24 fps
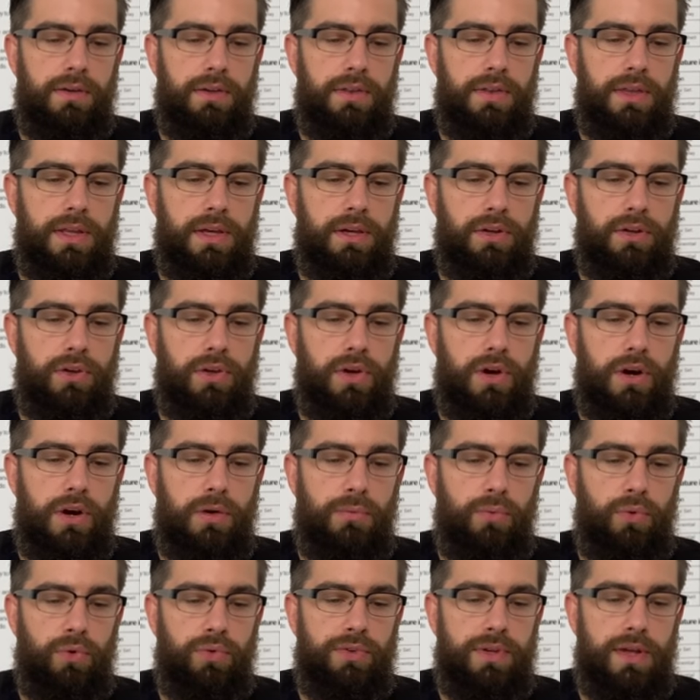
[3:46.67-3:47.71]
the
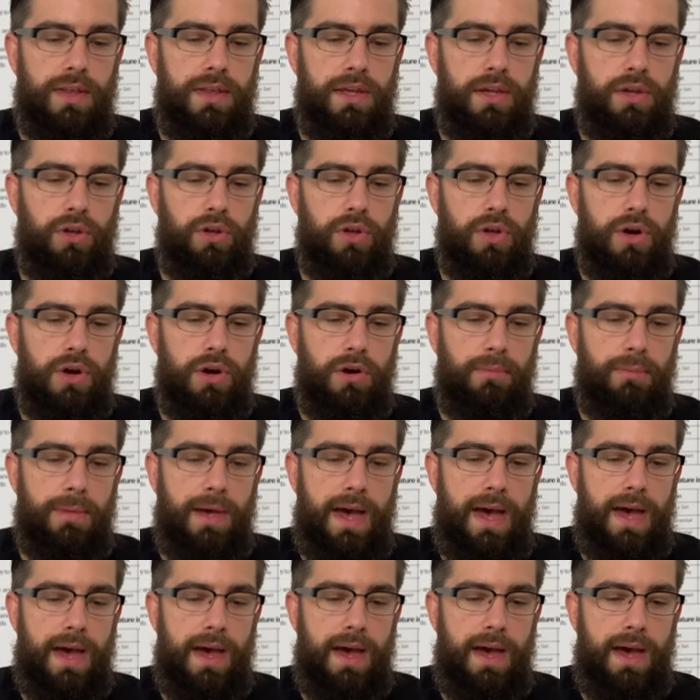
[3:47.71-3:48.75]
alarm, we'll set the alarm
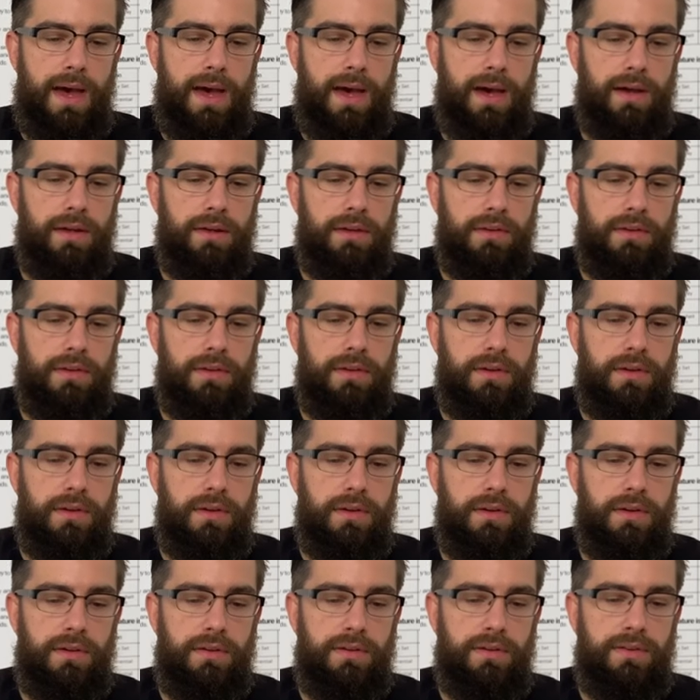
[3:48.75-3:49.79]
at
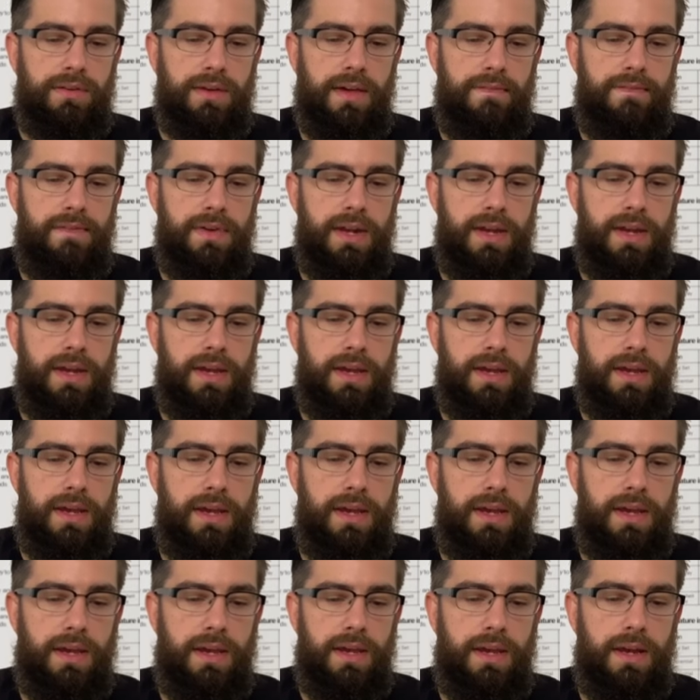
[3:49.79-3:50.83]

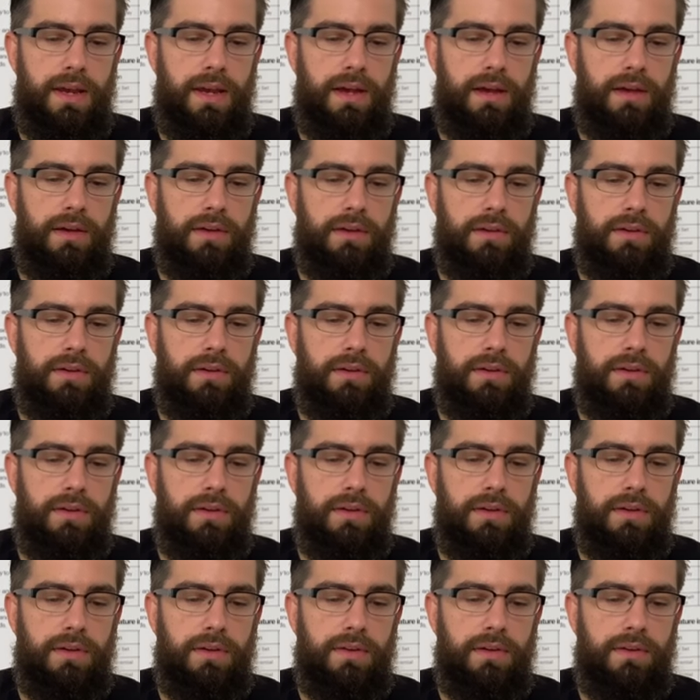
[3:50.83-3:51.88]
70,
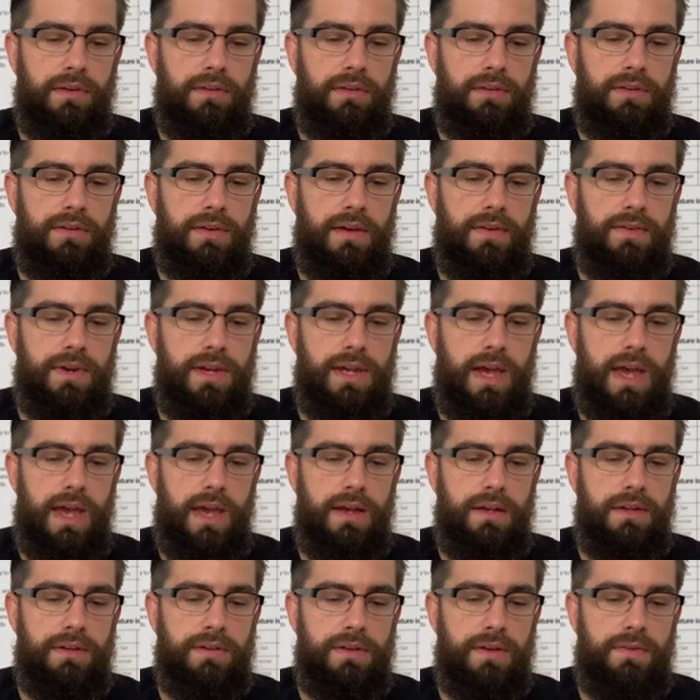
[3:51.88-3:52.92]

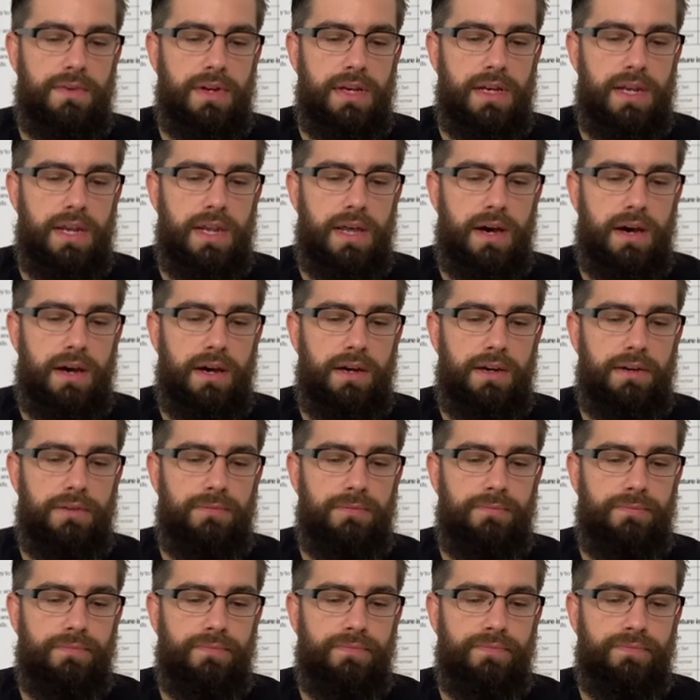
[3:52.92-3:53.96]
78, 79,
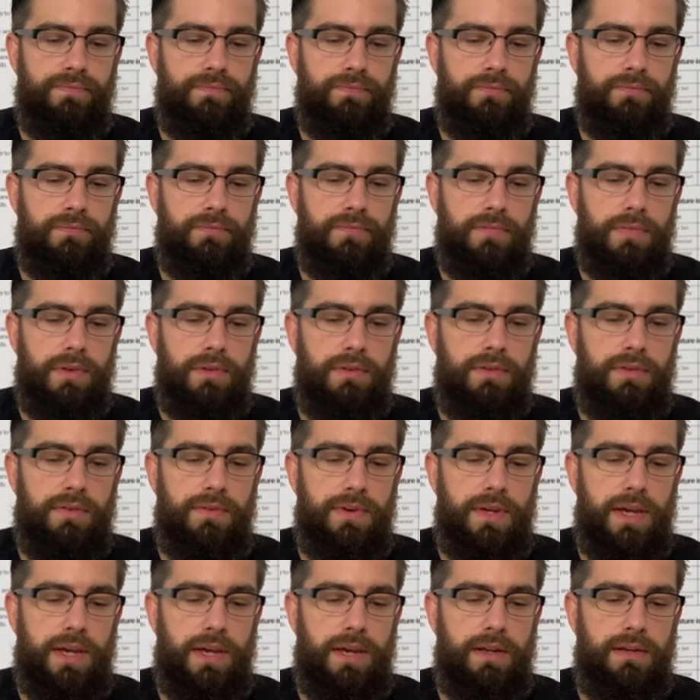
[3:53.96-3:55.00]

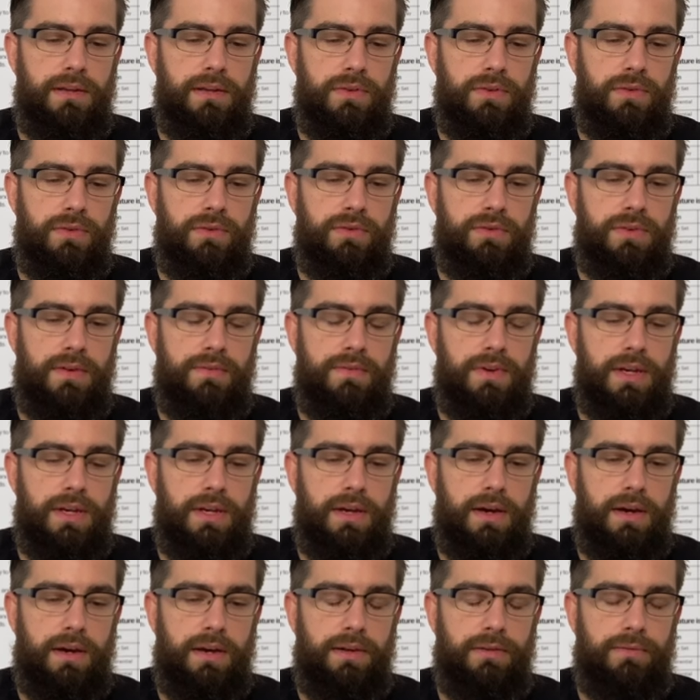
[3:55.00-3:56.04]
78 or
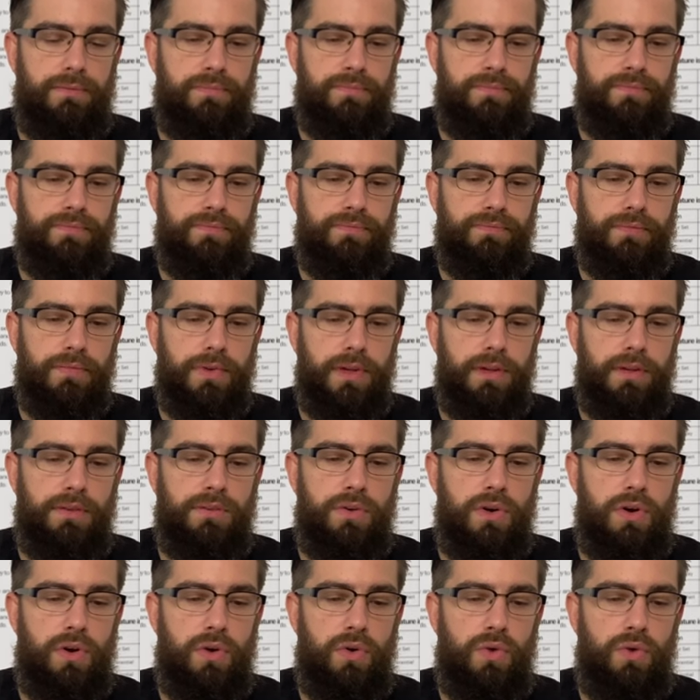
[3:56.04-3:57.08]
79. Let's
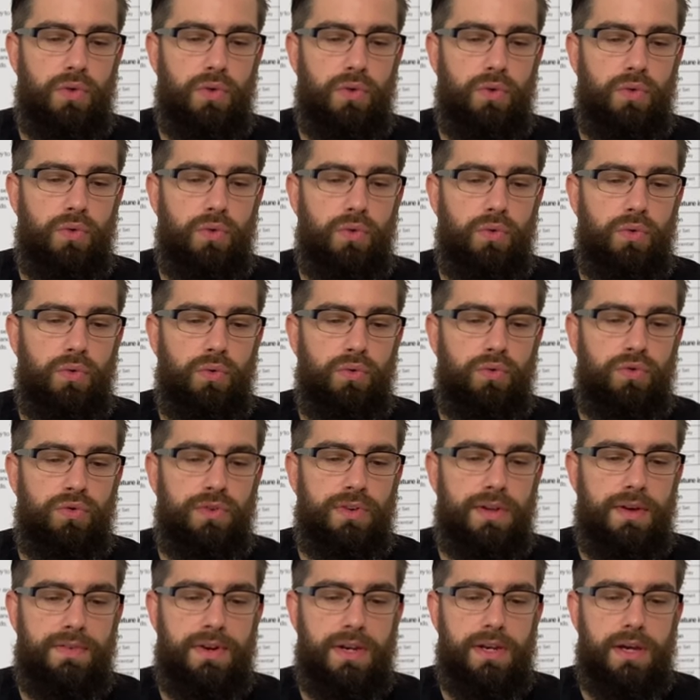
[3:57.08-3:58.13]
go
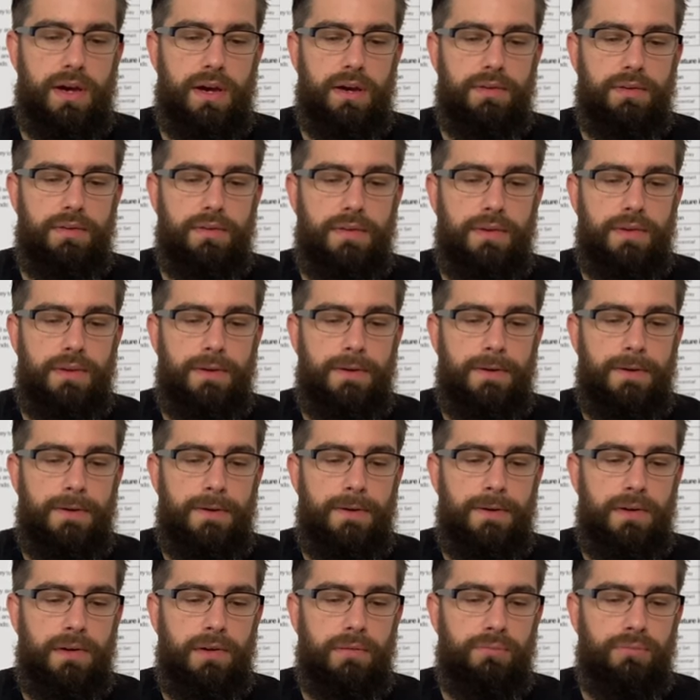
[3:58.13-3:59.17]
79.
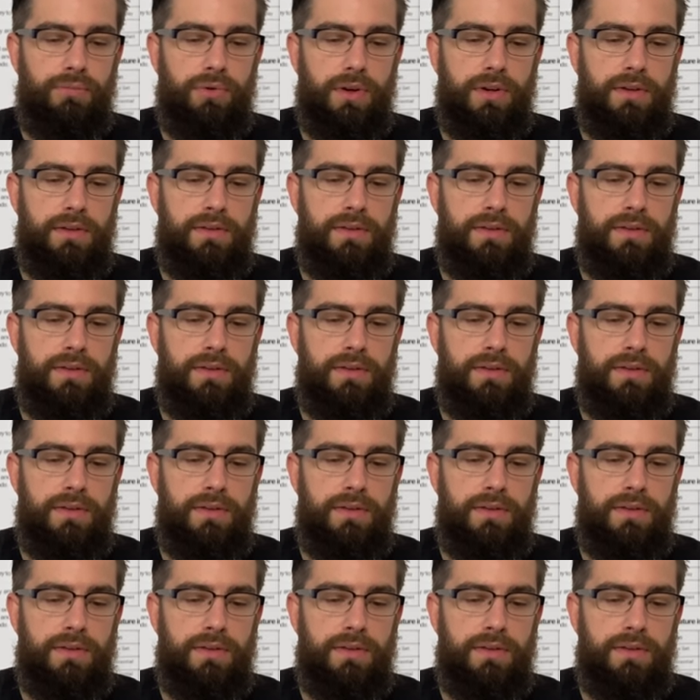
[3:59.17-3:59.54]
Press